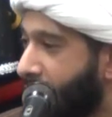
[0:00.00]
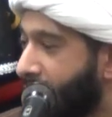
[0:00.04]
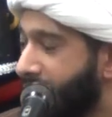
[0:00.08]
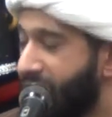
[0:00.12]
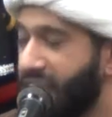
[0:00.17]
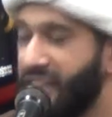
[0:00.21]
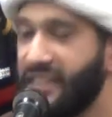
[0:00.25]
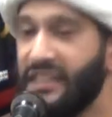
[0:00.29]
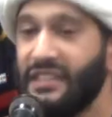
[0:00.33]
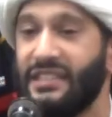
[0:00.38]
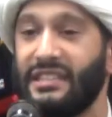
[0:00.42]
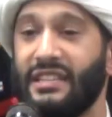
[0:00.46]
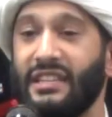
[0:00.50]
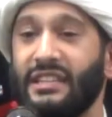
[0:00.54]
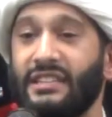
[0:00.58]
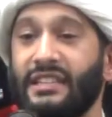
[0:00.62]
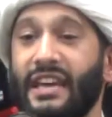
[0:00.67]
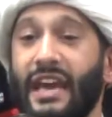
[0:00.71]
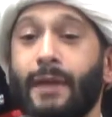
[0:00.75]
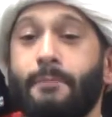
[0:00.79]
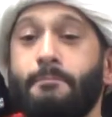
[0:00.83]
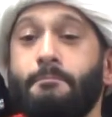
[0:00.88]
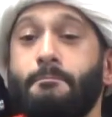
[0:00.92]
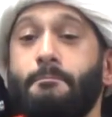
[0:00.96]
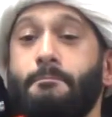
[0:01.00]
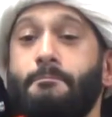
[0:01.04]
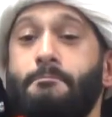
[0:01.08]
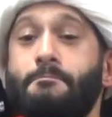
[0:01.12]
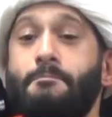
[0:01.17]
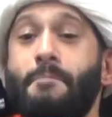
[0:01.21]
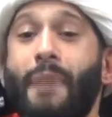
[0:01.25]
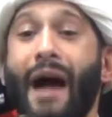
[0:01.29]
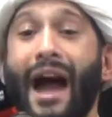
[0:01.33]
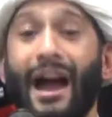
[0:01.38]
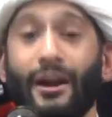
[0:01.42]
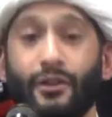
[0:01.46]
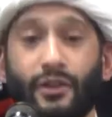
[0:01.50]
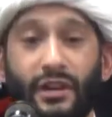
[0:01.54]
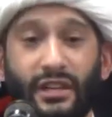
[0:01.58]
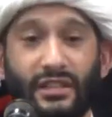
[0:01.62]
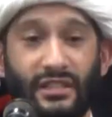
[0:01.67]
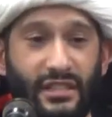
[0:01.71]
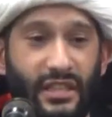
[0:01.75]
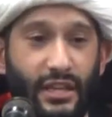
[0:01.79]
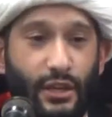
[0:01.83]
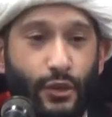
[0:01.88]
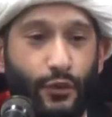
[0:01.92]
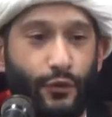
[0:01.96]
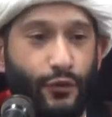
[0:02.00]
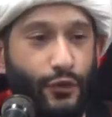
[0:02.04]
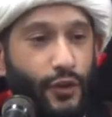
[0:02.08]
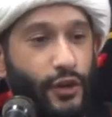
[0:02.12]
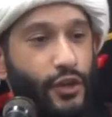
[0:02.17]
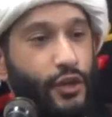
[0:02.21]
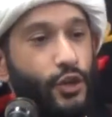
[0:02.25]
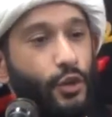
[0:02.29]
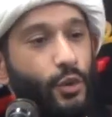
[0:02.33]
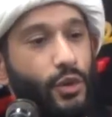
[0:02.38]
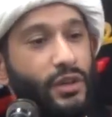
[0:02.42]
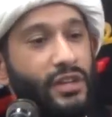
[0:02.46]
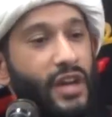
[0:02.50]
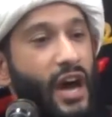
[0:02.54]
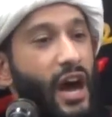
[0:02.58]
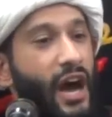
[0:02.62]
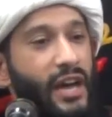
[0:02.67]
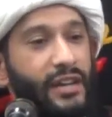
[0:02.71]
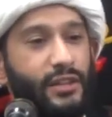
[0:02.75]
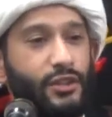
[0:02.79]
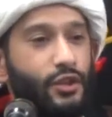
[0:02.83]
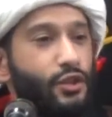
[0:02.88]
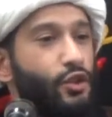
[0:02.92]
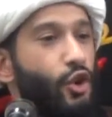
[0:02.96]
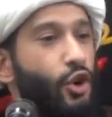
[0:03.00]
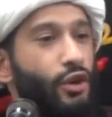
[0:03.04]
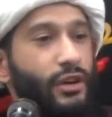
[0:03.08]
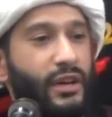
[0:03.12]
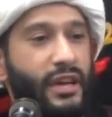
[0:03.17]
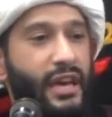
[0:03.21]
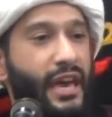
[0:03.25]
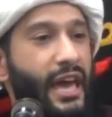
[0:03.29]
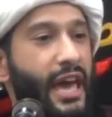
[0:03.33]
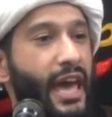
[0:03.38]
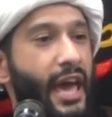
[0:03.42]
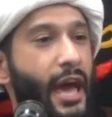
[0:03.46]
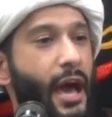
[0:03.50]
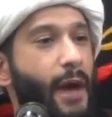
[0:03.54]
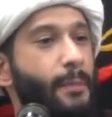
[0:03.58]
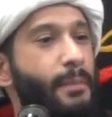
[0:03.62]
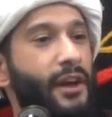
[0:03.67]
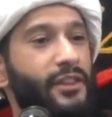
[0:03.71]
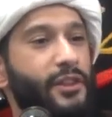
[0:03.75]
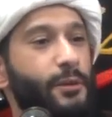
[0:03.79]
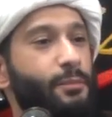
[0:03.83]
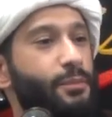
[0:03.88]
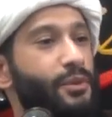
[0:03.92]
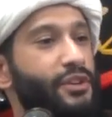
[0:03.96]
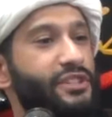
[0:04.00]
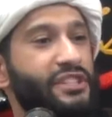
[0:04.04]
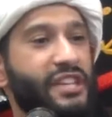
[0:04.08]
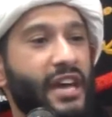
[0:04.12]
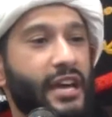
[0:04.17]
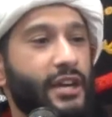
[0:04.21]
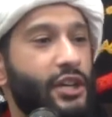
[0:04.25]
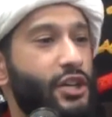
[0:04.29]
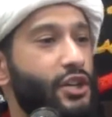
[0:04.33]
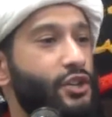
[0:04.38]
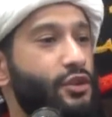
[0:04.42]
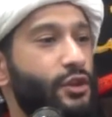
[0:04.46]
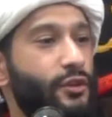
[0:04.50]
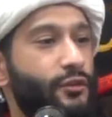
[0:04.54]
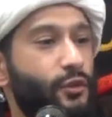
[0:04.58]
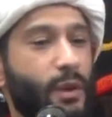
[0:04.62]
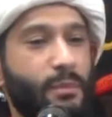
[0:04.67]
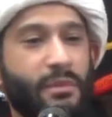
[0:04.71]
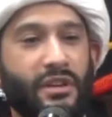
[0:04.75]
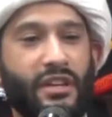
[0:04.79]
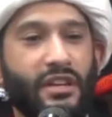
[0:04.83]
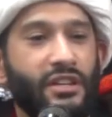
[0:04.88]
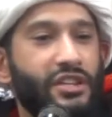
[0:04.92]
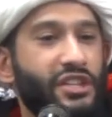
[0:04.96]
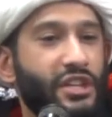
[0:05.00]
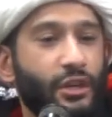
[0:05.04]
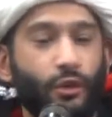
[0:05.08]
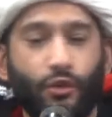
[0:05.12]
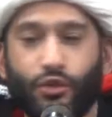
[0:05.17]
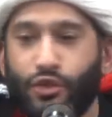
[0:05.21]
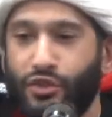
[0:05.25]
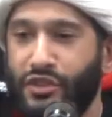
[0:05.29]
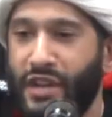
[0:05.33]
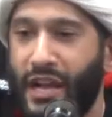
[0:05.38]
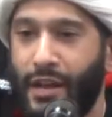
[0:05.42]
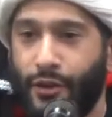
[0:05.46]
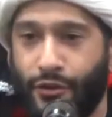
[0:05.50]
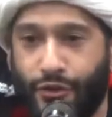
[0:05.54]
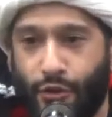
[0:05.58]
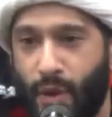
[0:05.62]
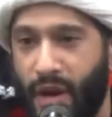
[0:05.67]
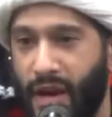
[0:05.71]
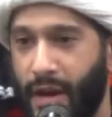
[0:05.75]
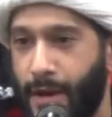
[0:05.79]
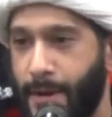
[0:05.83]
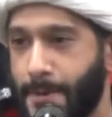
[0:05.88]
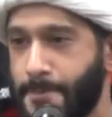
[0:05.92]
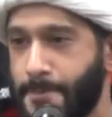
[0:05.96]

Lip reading: then it is embarrassing for you and I to not care about the protection of women and children elsewhere.